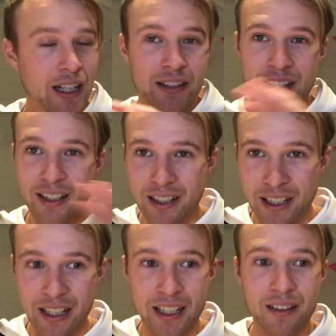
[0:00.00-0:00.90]
I
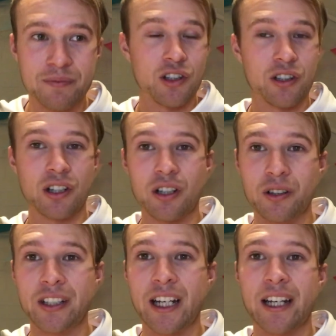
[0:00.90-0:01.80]
didn't eat during the
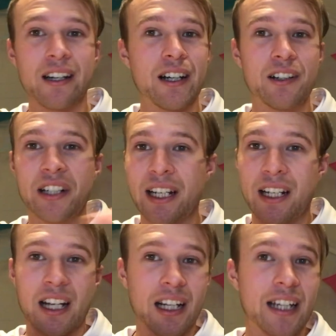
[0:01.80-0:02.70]
whole day. I only
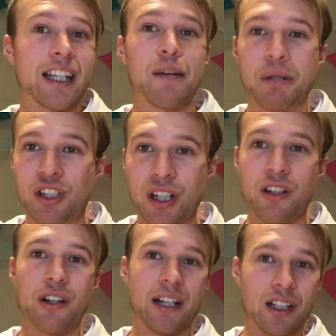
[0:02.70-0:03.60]
had a
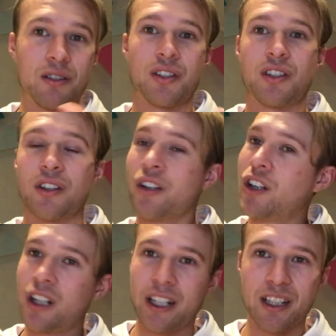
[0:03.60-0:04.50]
cappuccino and a croissant
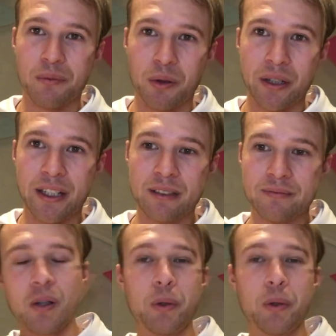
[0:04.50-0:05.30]
early in the morning.